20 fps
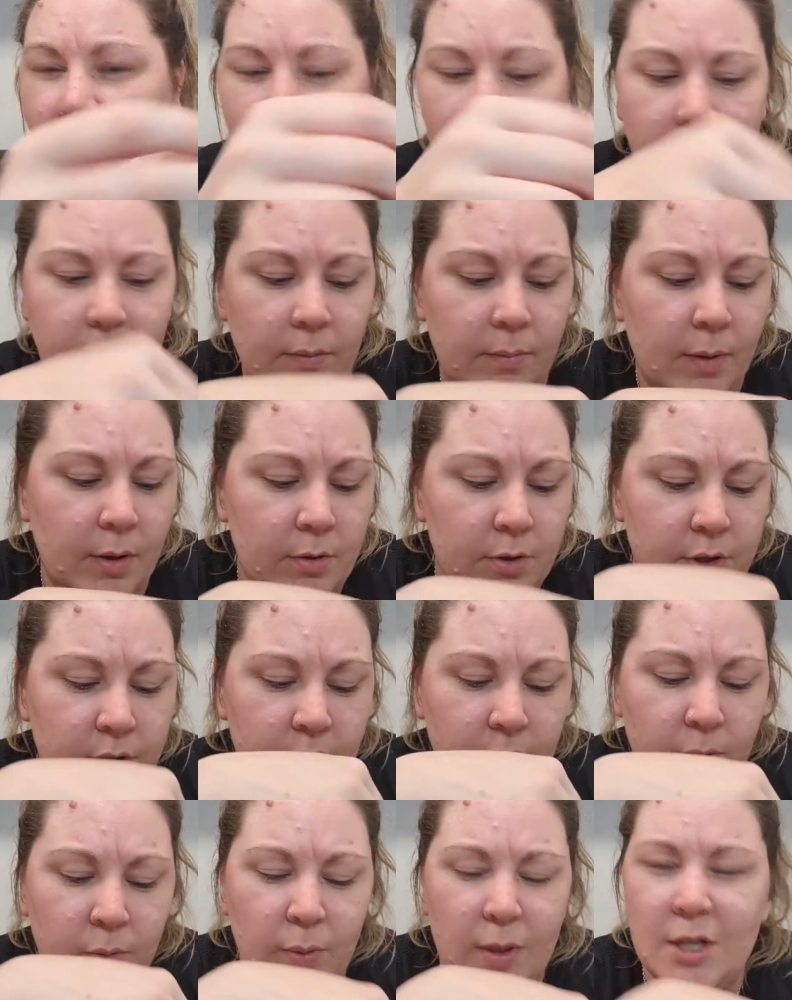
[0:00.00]
of
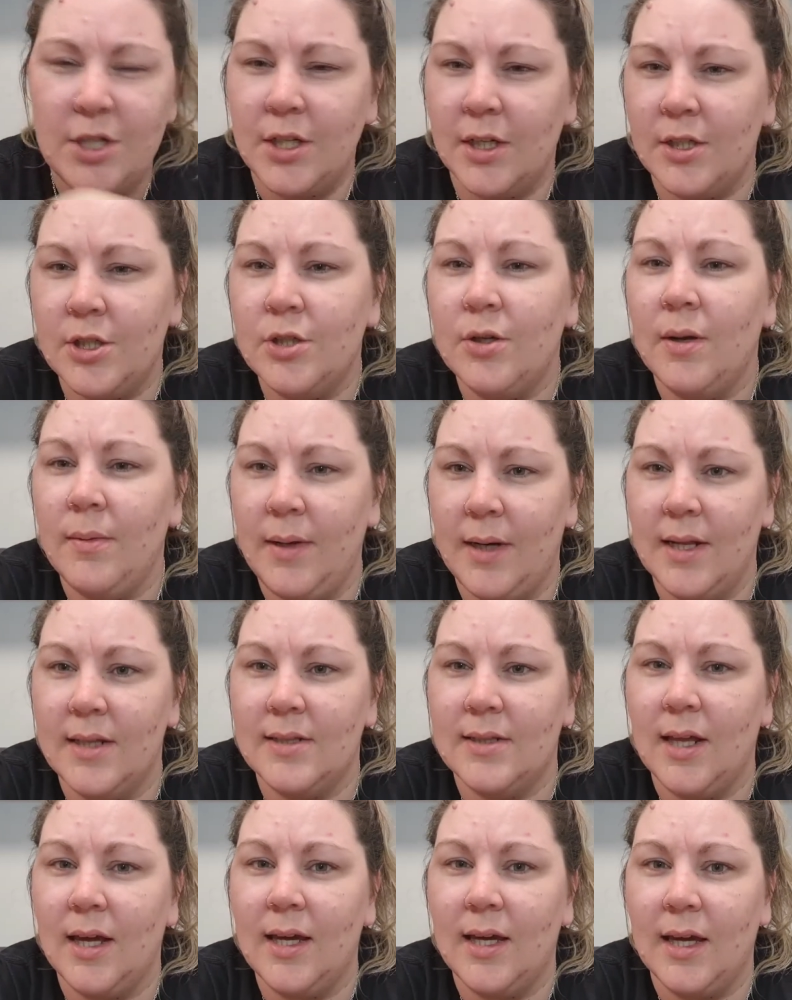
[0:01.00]
emotional wishes. Do you know what I mean?
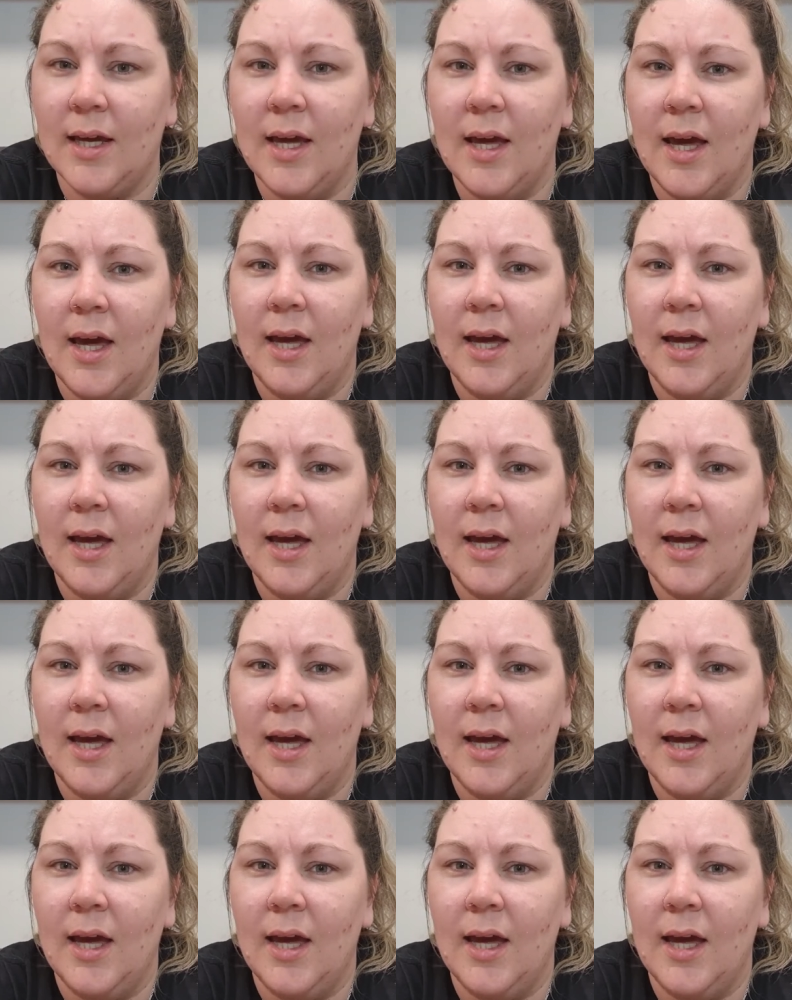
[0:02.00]
It's like